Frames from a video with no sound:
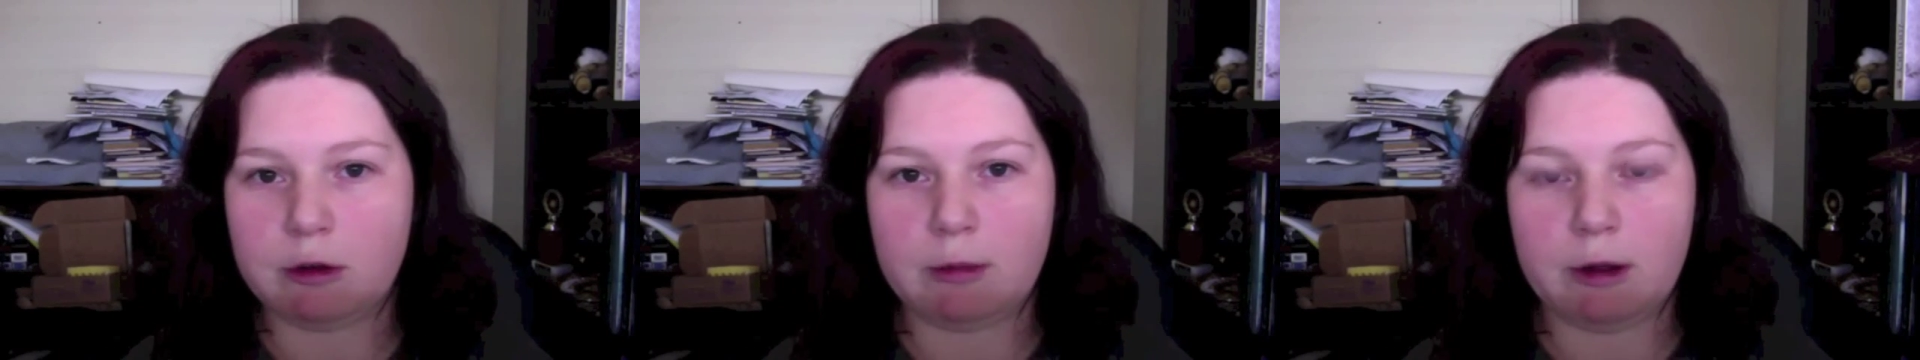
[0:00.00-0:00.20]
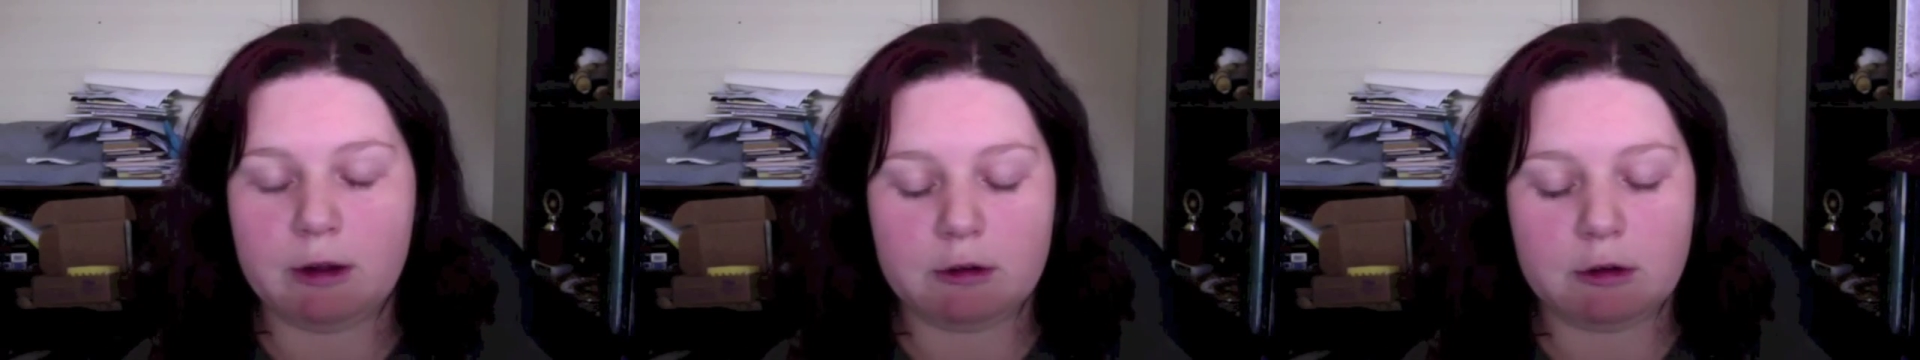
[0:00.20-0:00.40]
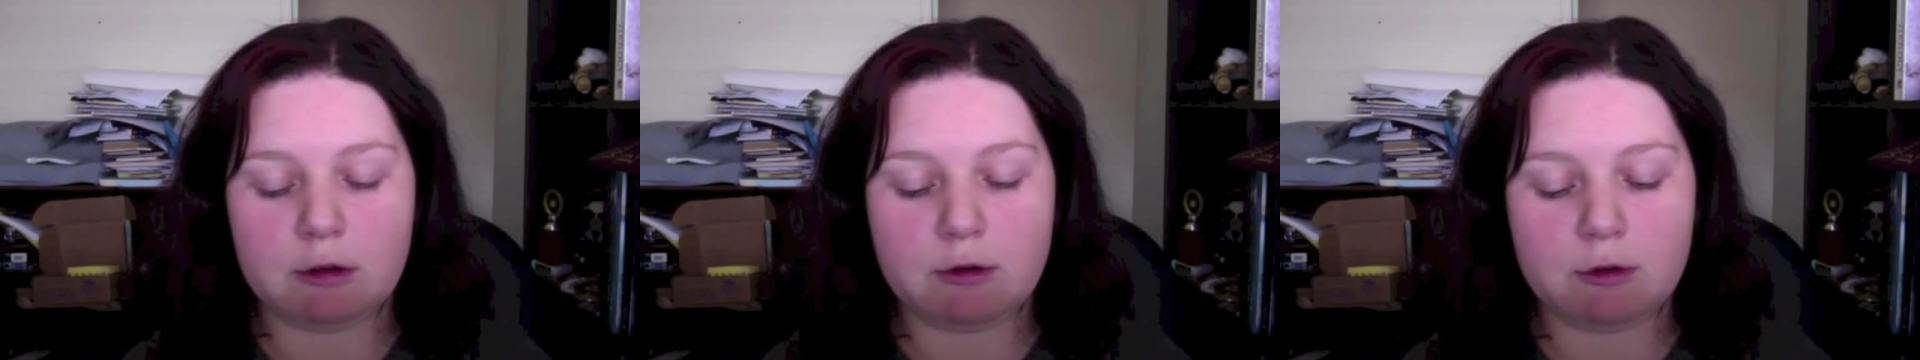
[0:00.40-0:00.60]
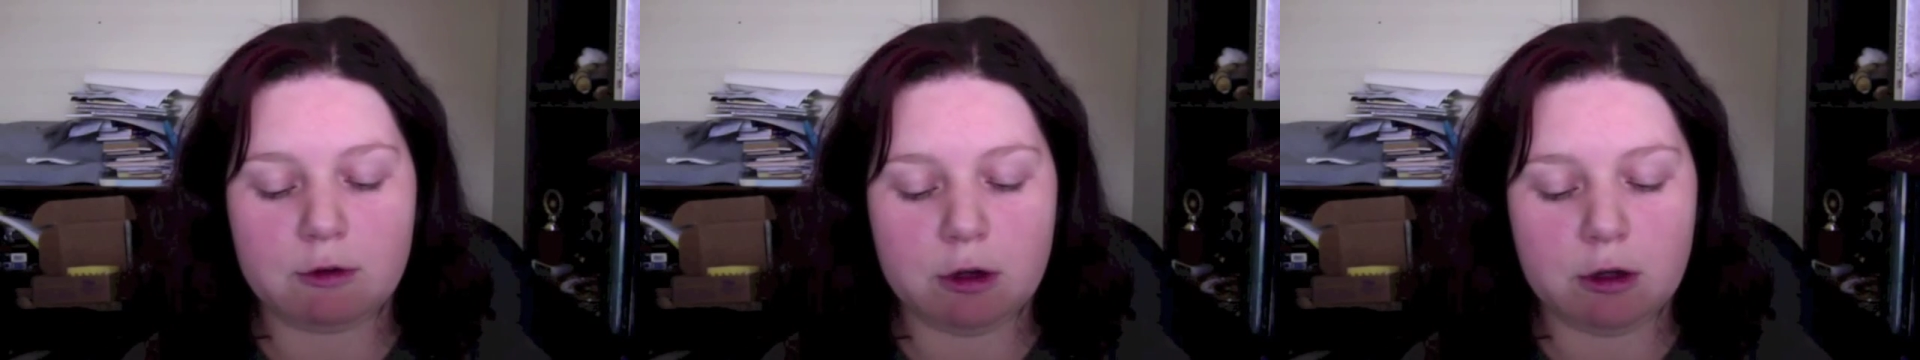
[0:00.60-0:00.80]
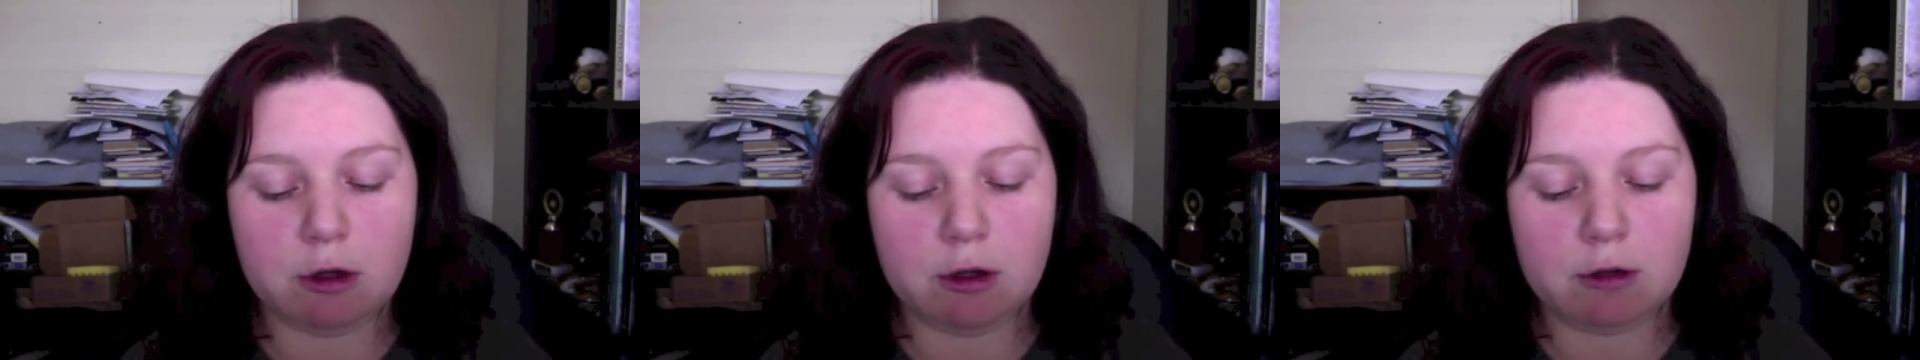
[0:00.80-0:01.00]
it myself
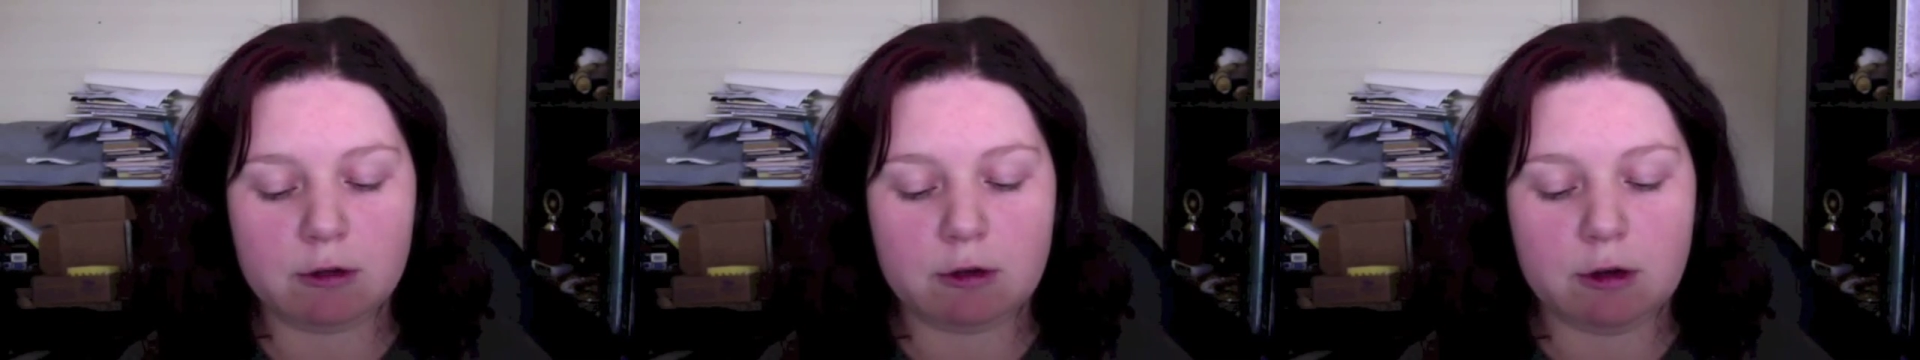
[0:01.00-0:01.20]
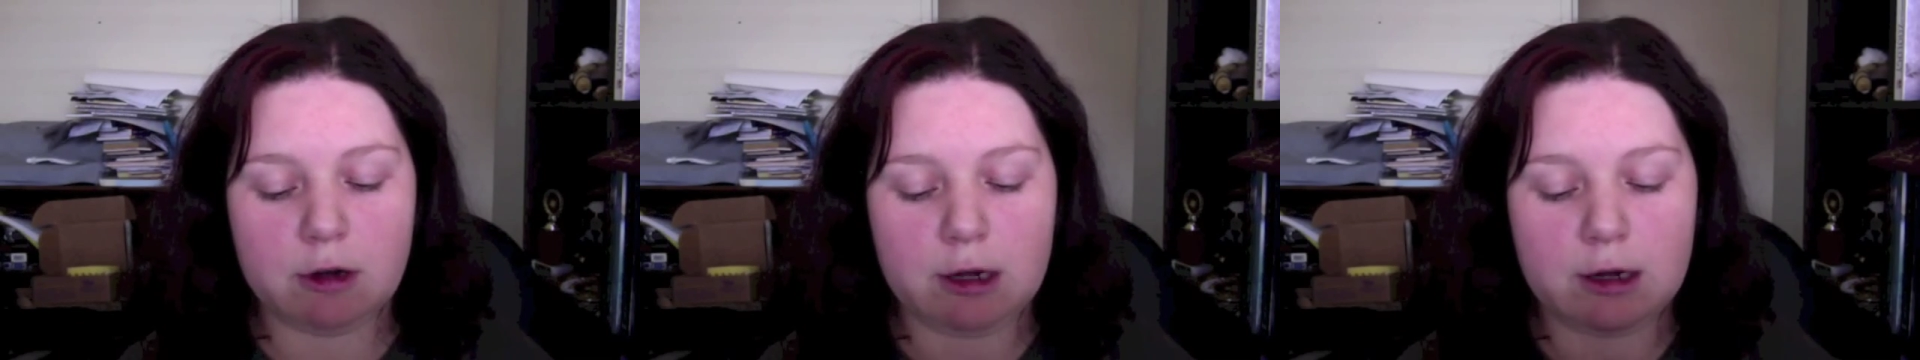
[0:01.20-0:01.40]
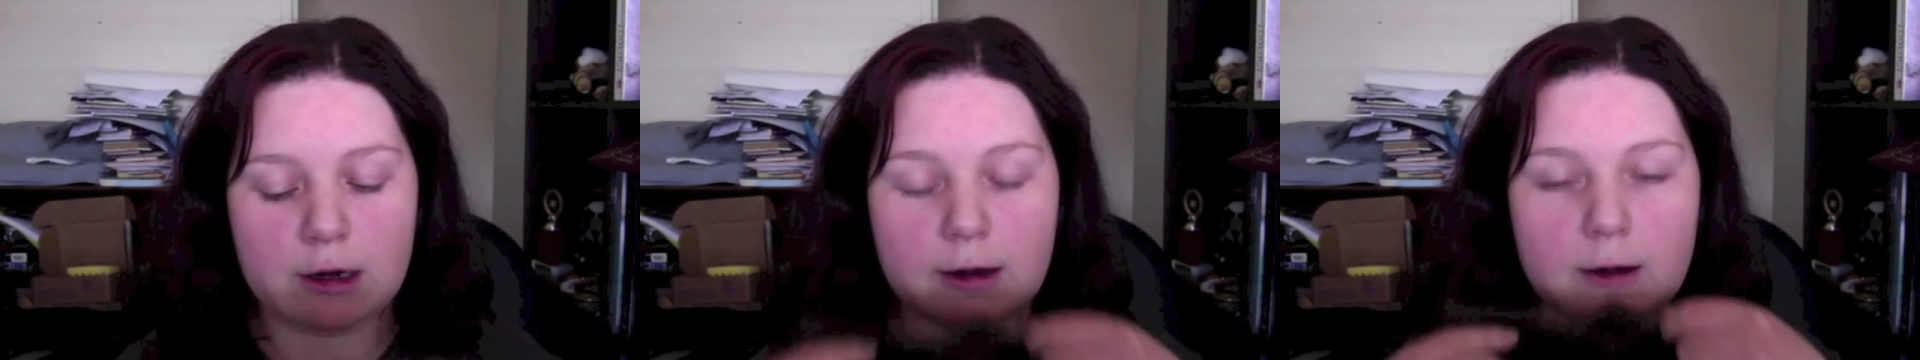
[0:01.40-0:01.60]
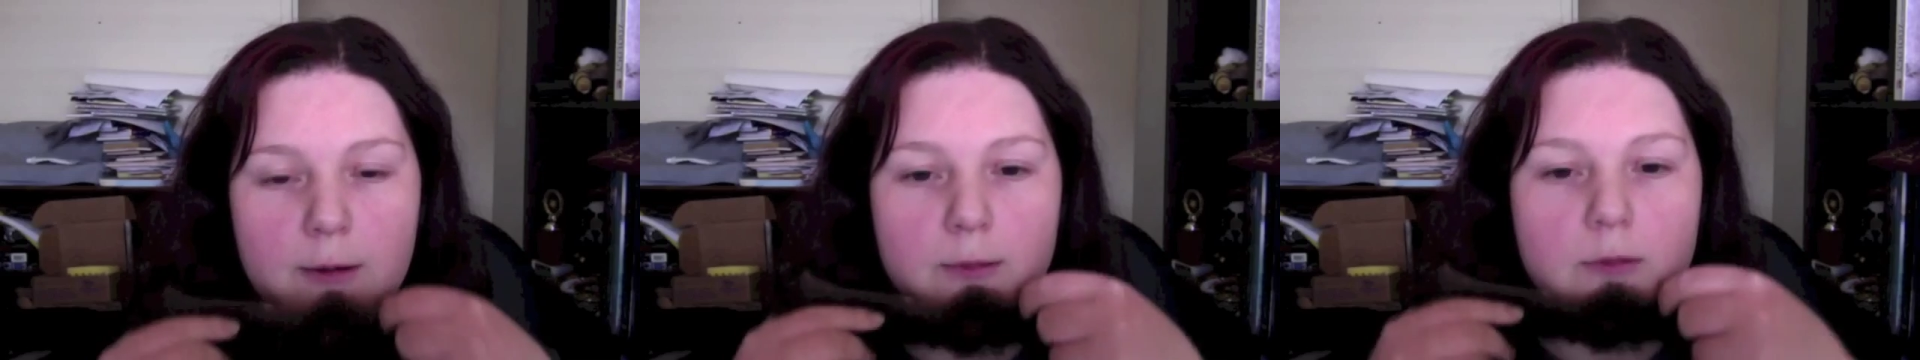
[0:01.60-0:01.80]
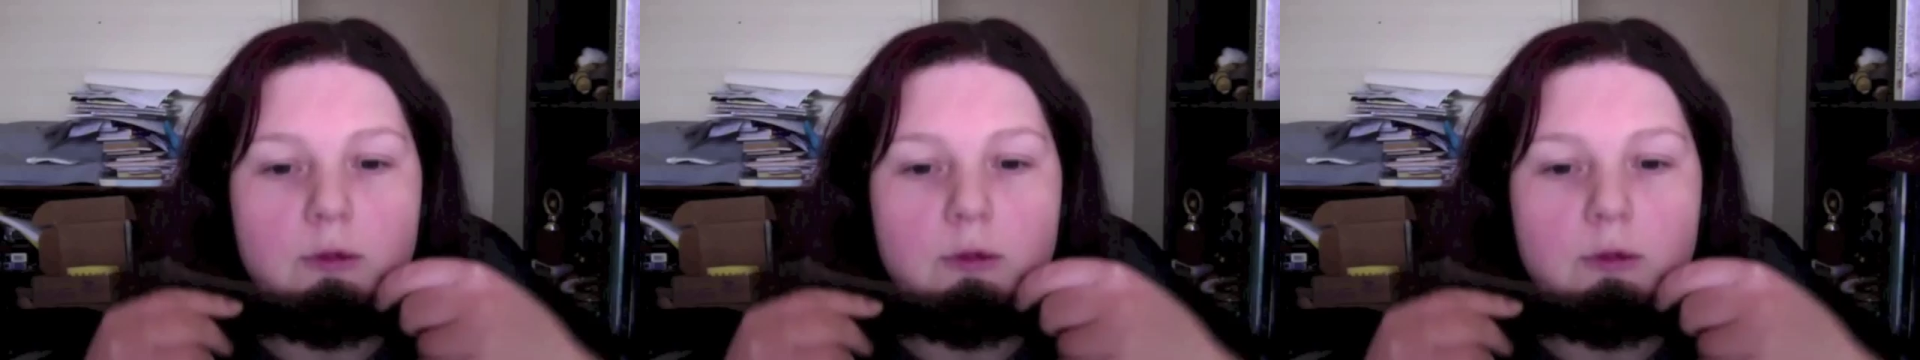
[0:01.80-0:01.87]
to neaten it up.